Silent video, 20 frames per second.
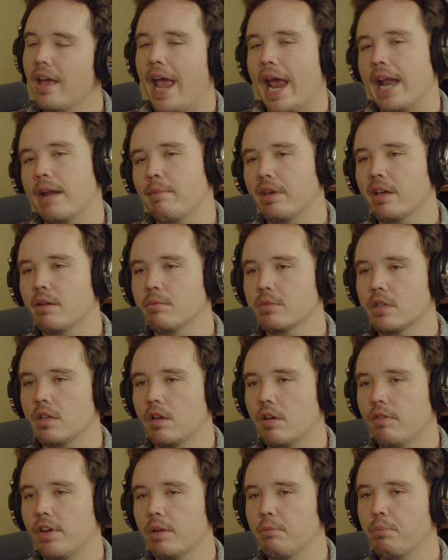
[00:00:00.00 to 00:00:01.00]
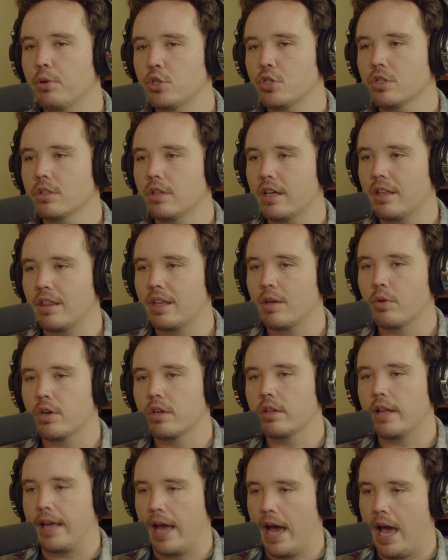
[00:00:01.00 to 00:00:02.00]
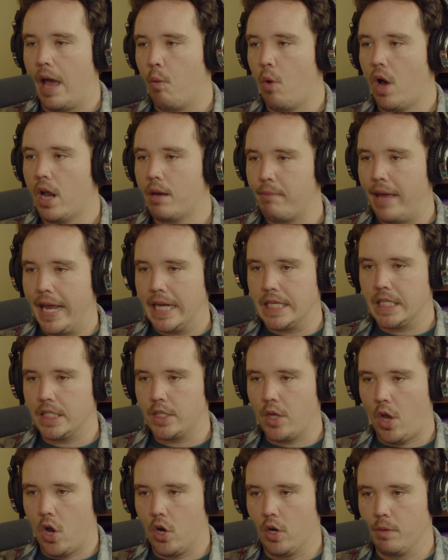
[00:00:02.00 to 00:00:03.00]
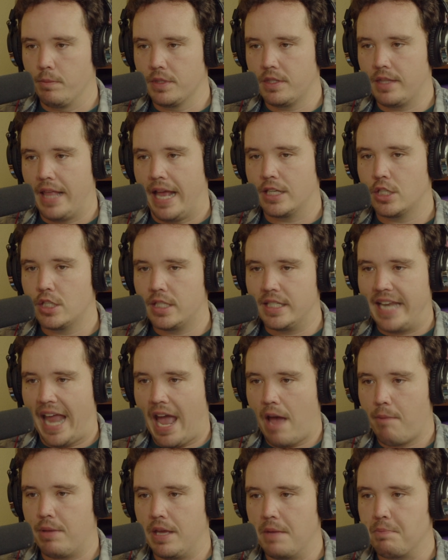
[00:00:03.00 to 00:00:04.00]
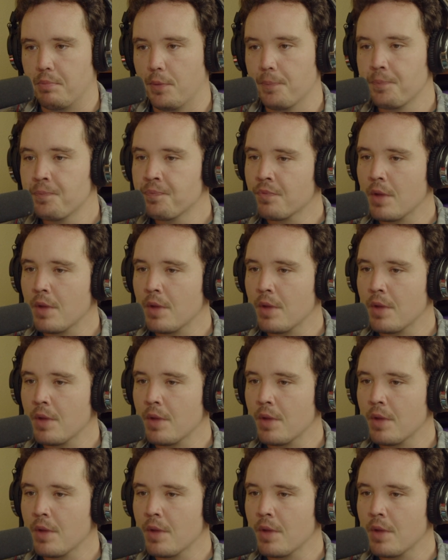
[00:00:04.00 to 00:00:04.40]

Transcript: And it becomes a fun push your luck thing where you're like, I want mantis arms that stab people,